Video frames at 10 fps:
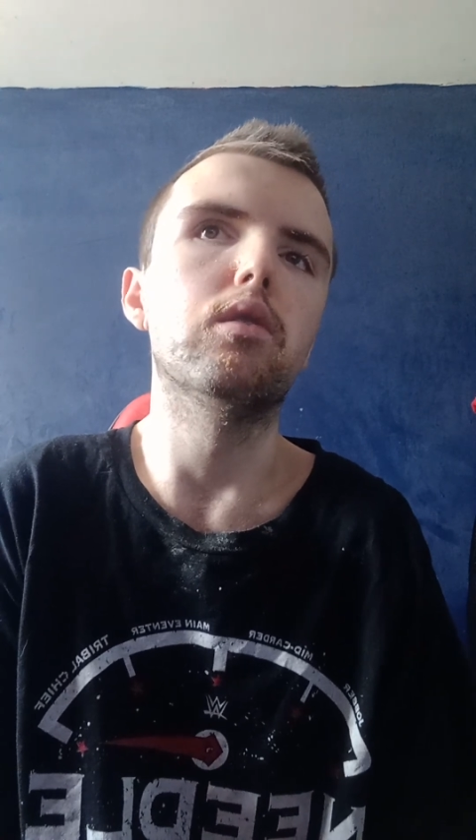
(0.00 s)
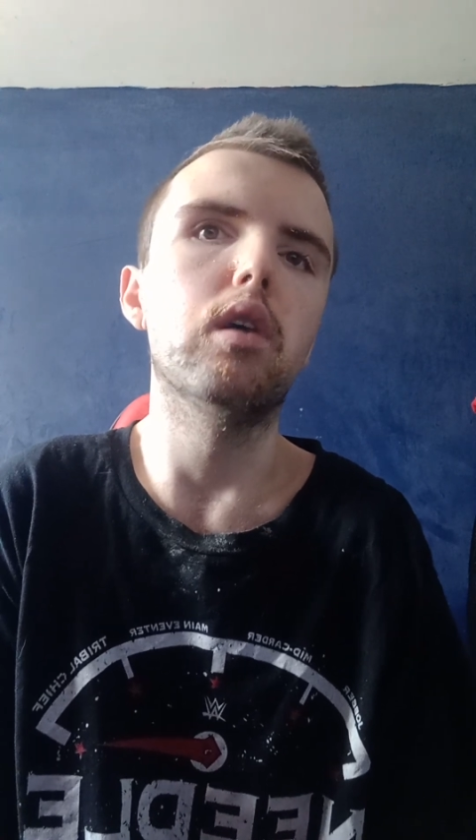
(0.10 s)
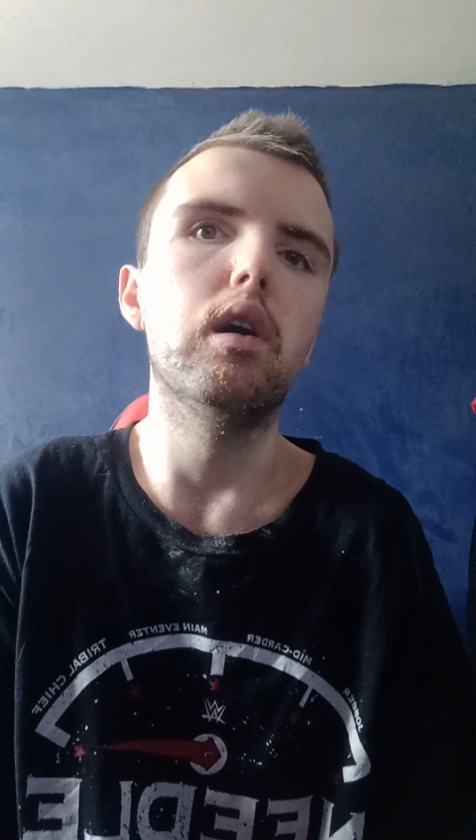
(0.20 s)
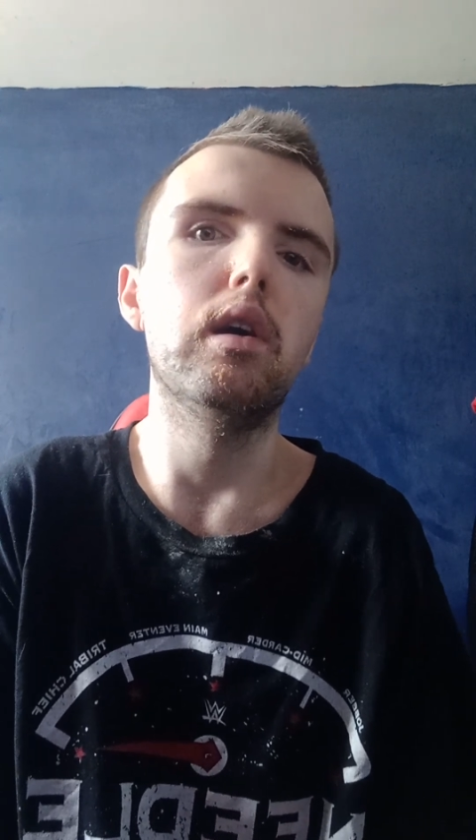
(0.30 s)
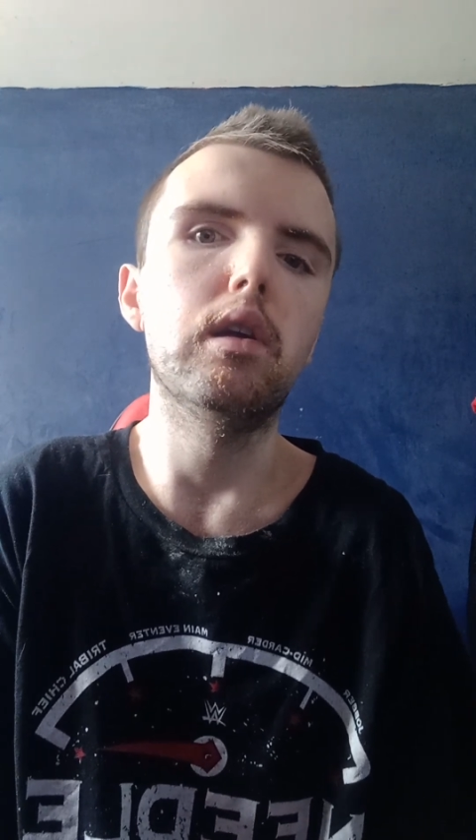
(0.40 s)
of
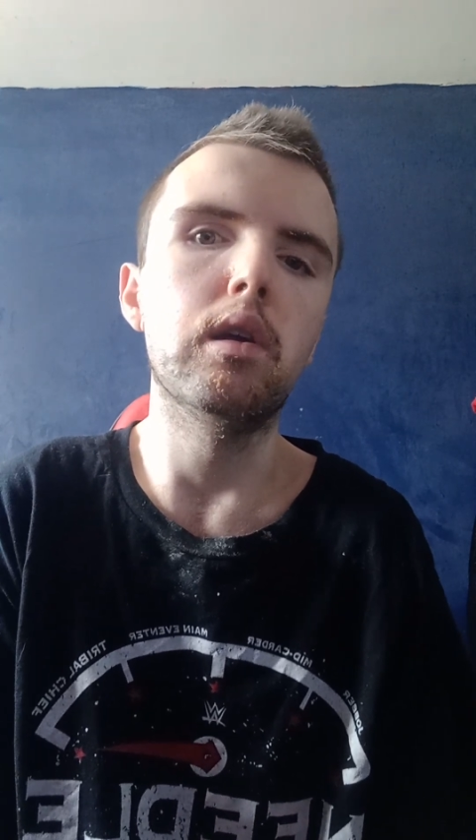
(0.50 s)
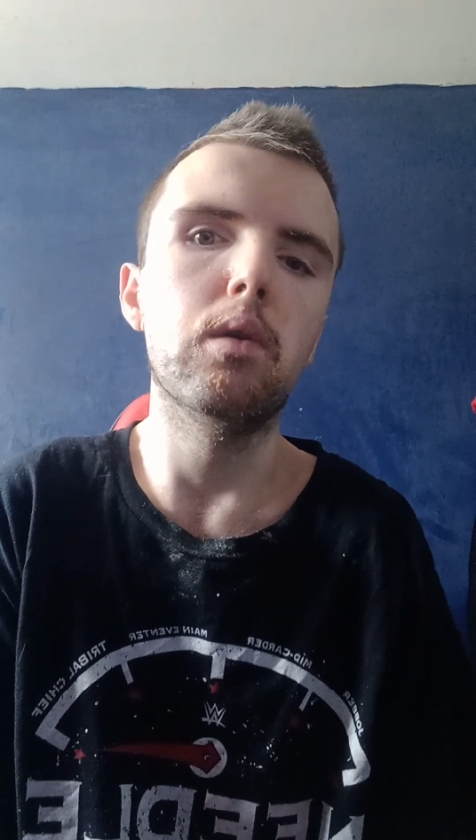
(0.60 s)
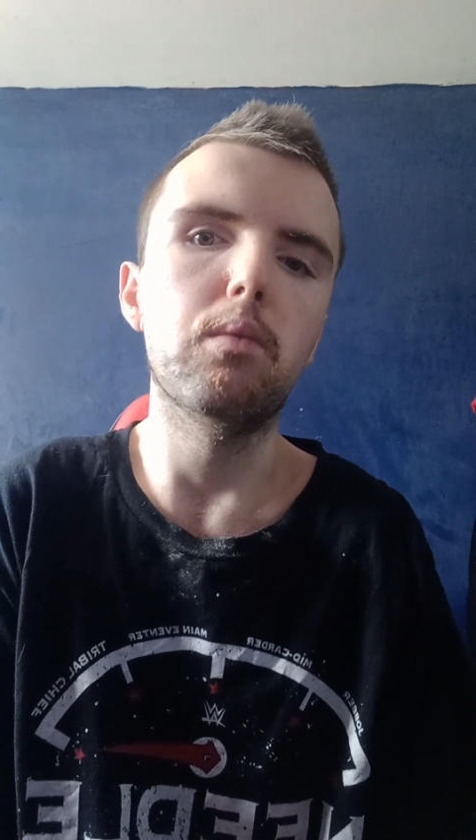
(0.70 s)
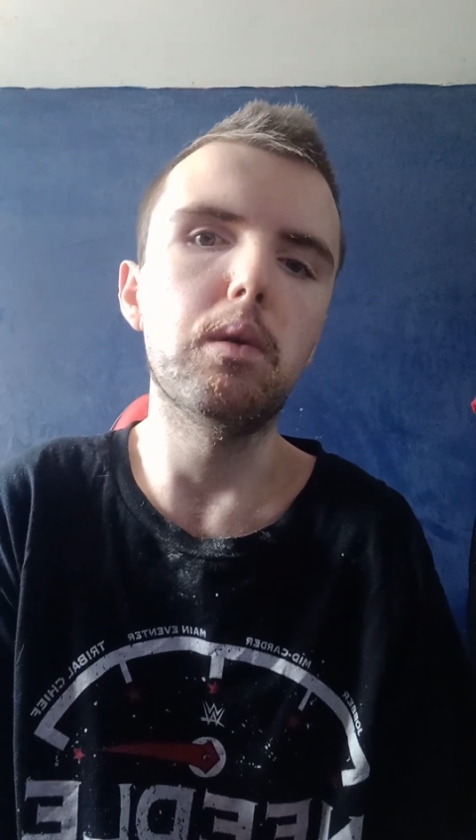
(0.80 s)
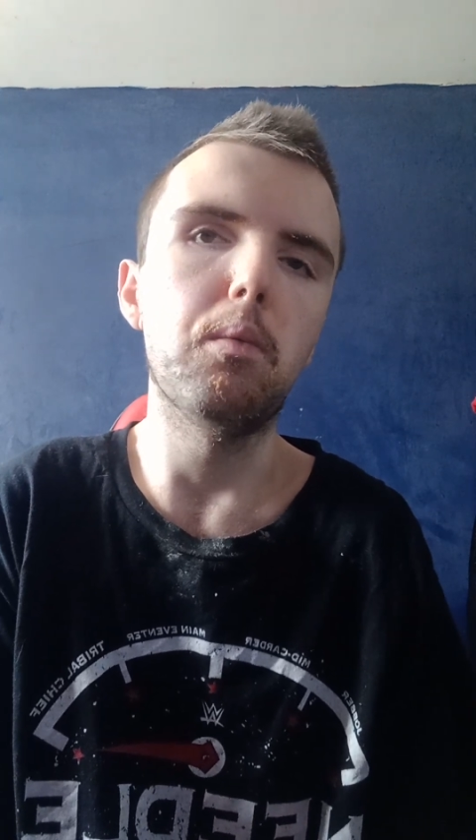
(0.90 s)
dirty, you
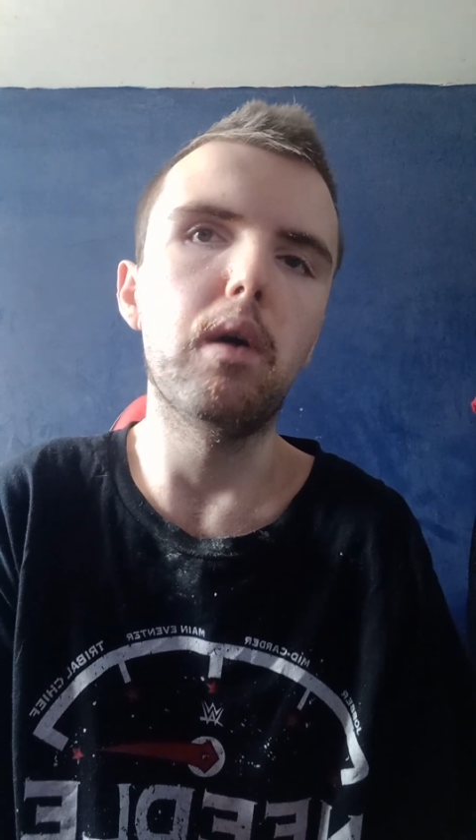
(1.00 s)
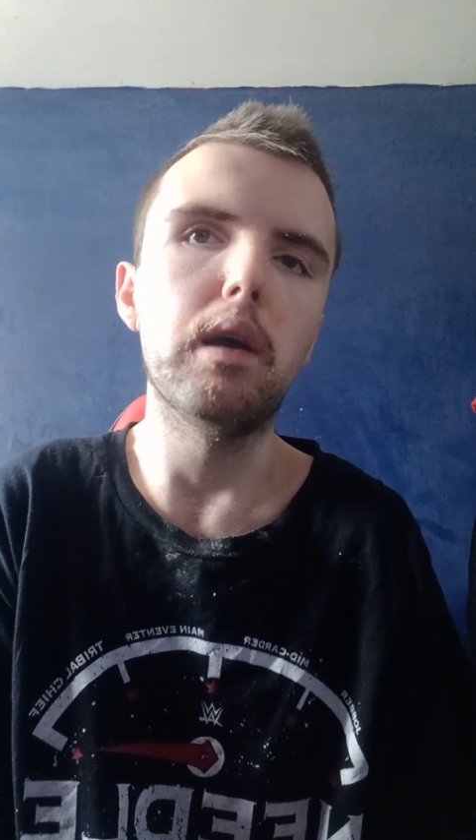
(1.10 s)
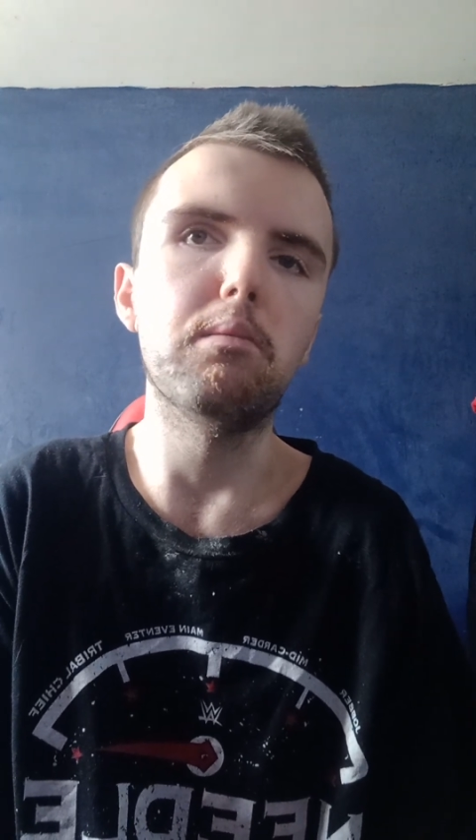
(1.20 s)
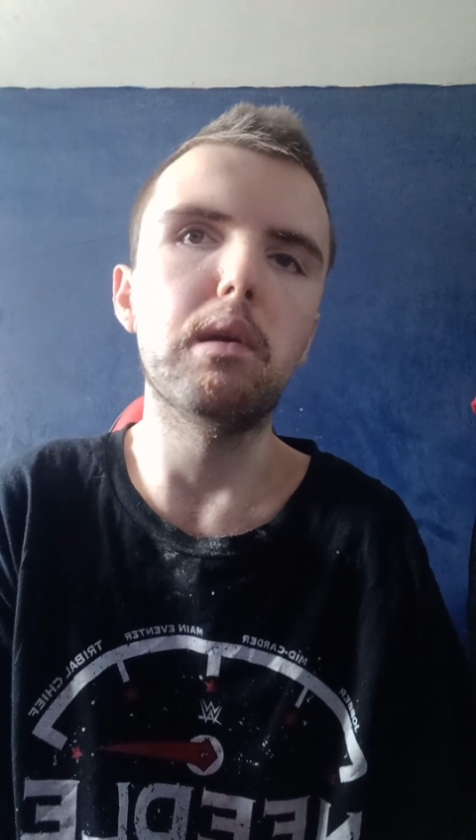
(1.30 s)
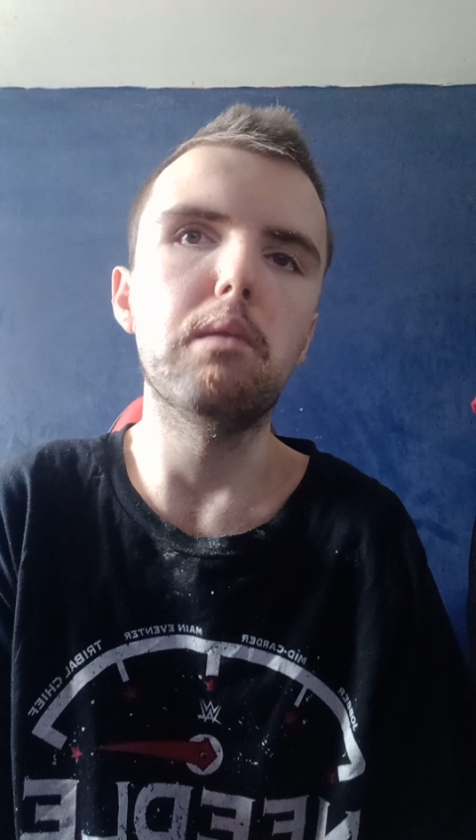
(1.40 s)
know, we
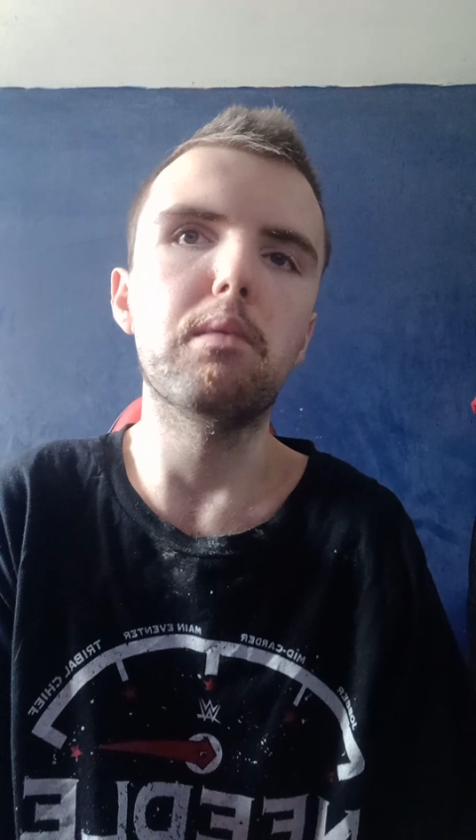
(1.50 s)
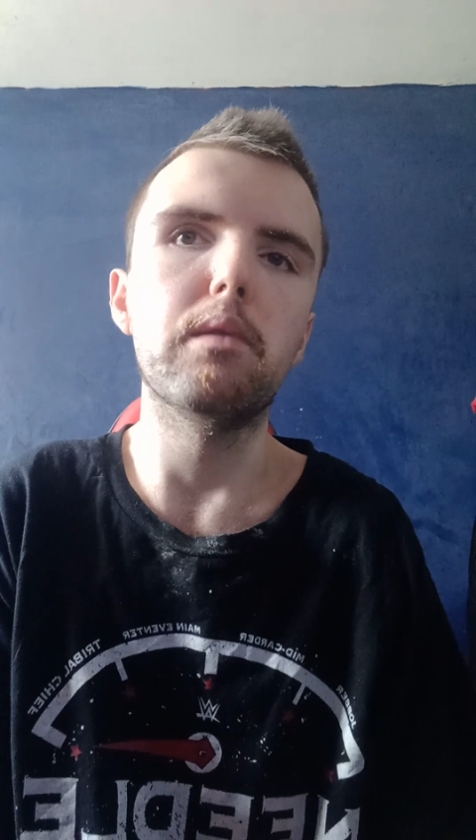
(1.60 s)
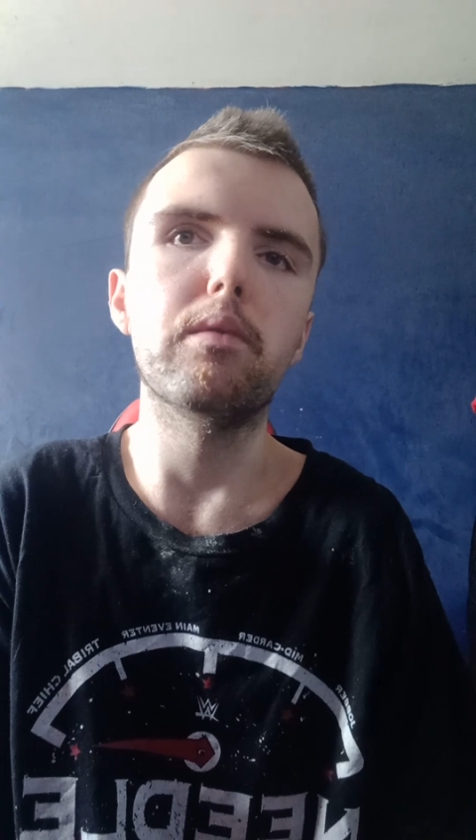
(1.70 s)
white people,